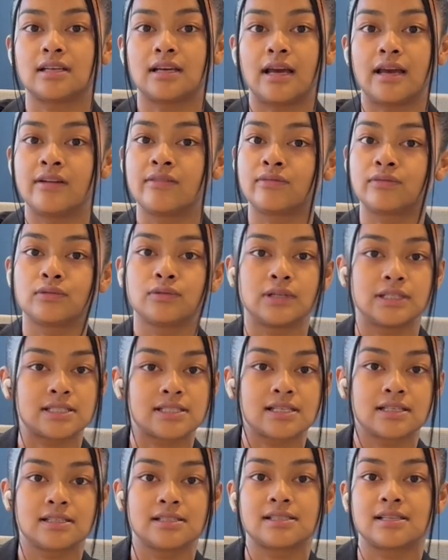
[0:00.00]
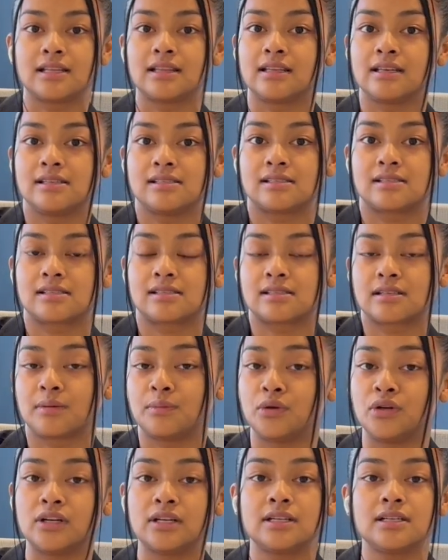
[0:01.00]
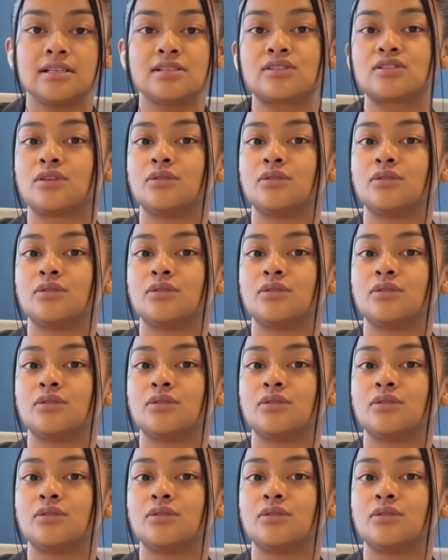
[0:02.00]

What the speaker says: influences in these communities.